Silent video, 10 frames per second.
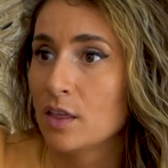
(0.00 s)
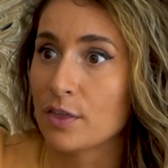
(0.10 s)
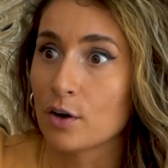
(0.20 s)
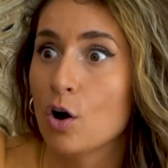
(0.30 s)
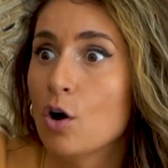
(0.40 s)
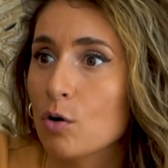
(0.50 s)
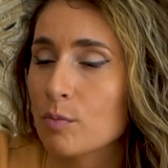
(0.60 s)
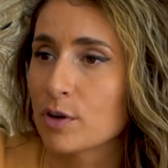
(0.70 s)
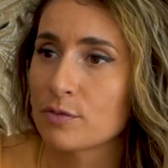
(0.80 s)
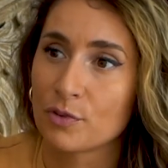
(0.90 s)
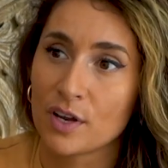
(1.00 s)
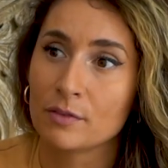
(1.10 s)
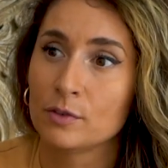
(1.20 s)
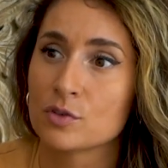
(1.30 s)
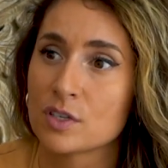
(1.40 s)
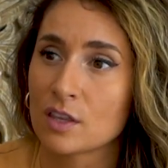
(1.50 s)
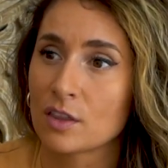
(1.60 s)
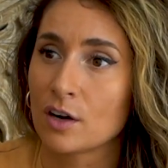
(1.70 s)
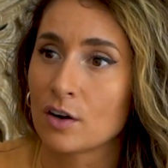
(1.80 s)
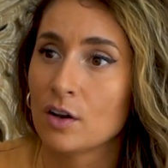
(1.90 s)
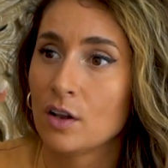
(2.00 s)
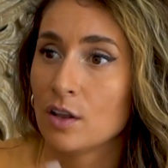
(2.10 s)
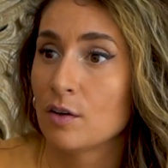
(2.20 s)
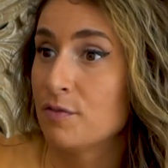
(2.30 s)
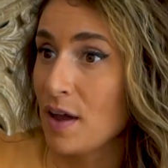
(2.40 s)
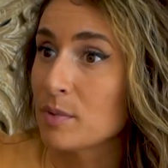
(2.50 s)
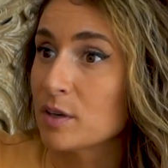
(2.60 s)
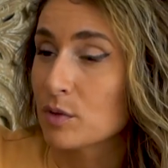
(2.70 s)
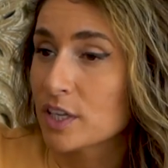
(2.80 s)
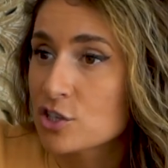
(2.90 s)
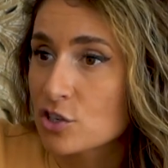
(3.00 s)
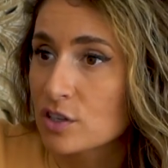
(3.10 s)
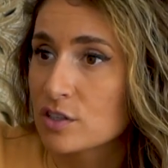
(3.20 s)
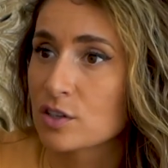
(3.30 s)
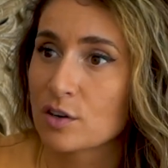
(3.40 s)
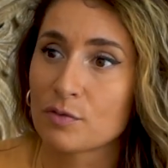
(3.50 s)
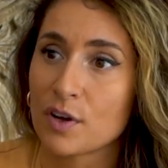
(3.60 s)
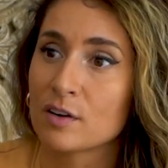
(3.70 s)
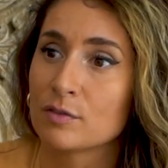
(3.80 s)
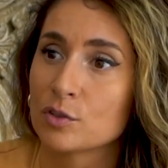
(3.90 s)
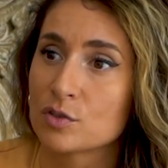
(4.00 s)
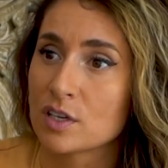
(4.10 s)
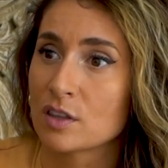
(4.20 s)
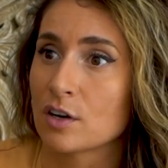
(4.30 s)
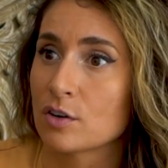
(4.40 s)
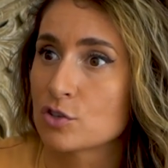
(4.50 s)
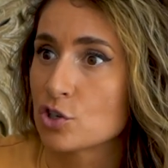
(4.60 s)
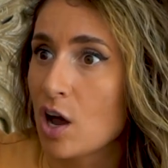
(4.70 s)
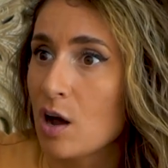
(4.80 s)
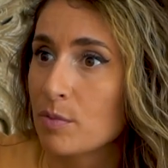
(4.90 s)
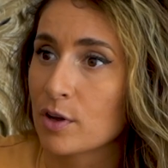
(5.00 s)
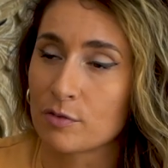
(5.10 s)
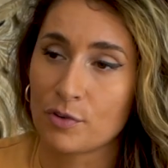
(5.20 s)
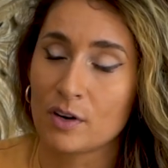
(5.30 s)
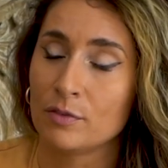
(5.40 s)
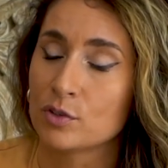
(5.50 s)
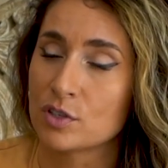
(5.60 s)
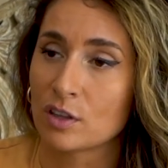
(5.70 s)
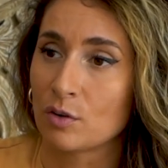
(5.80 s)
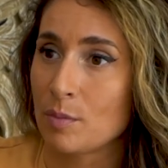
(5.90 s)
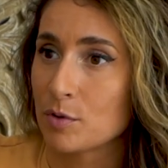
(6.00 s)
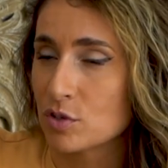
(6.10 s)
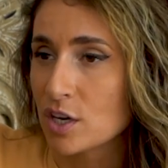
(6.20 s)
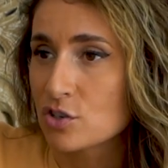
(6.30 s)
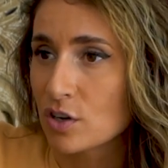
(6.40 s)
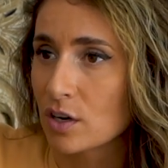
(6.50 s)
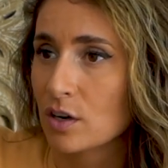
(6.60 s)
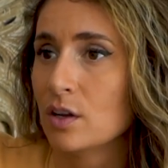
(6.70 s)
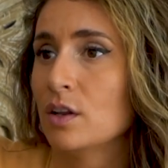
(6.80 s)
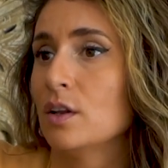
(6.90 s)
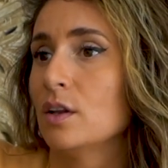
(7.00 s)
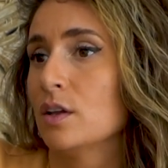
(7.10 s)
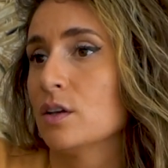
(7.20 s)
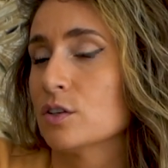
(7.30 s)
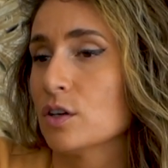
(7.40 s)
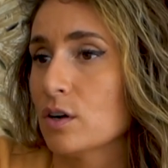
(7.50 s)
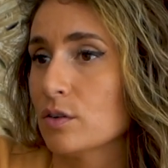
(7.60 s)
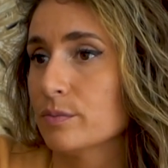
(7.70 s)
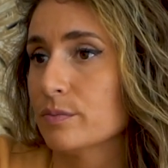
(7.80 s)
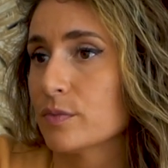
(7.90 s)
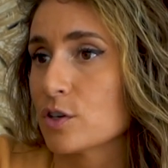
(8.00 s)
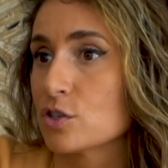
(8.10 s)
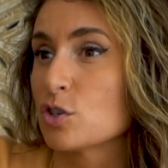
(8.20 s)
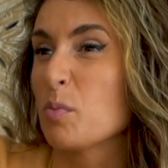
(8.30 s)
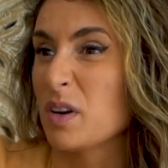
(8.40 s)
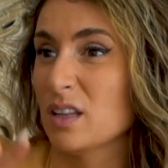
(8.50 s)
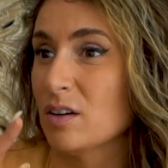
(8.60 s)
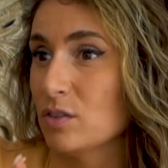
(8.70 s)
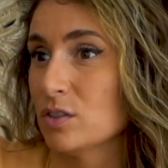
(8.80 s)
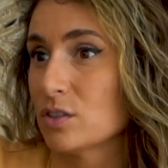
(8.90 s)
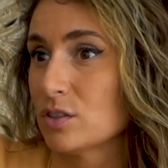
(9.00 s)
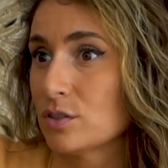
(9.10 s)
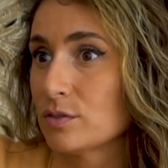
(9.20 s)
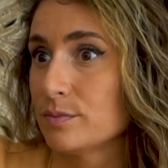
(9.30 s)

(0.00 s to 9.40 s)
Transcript: their home. They're afraid of losing their family relations. They're afraid of losing their job. They're afraid of losing their reputation. You know, there's so many levels.